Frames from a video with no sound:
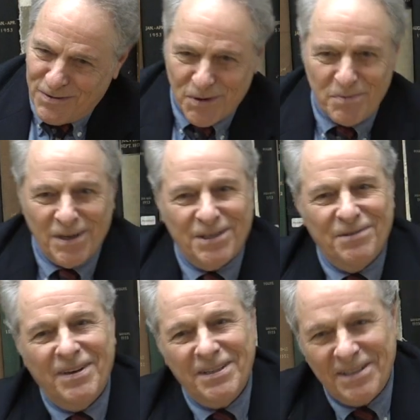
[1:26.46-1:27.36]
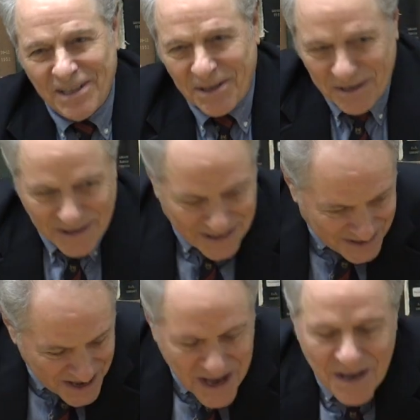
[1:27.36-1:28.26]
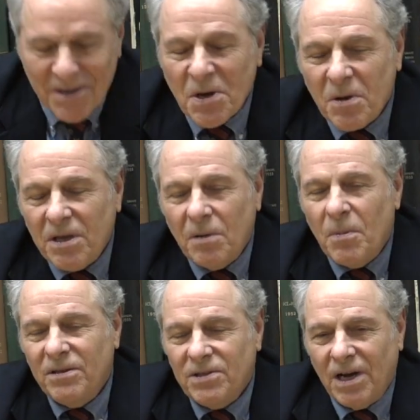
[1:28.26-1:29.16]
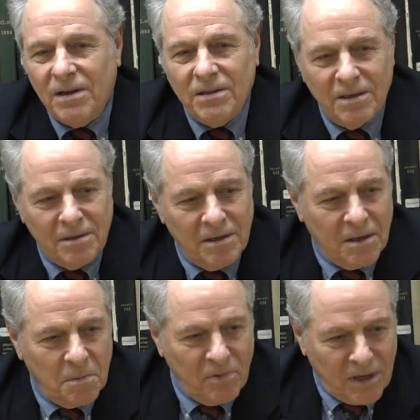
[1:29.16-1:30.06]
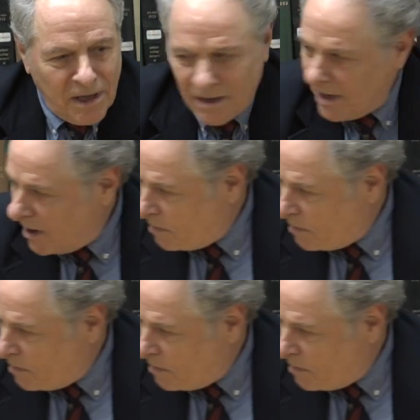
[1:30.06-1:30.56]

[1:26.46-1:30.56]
you so much, Vasilati. Yes. So, yeah, my childhood and upbringing. Yeah,